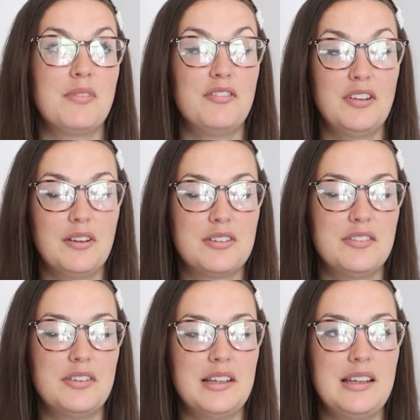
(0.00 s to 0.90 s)
the
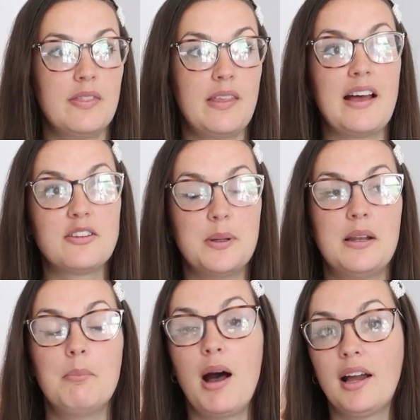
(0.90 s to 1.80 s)
philosophy, there has been
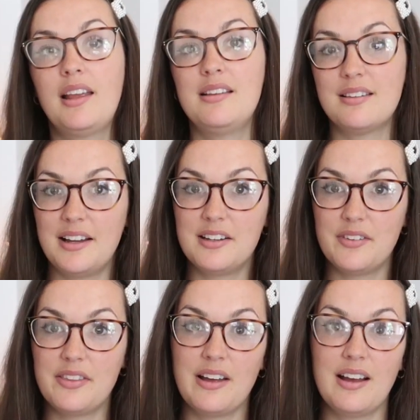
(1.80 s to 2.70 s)
a market inside of
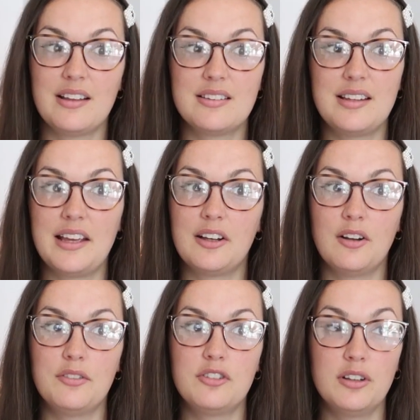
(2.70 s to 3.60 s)
it that has taken
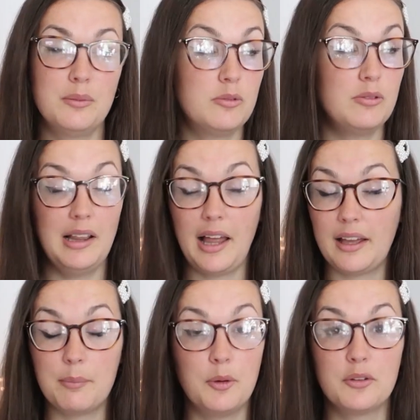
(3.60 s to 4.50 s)
off too,
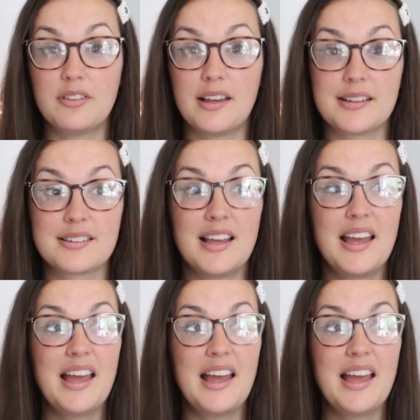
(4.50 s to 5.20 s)
like most things.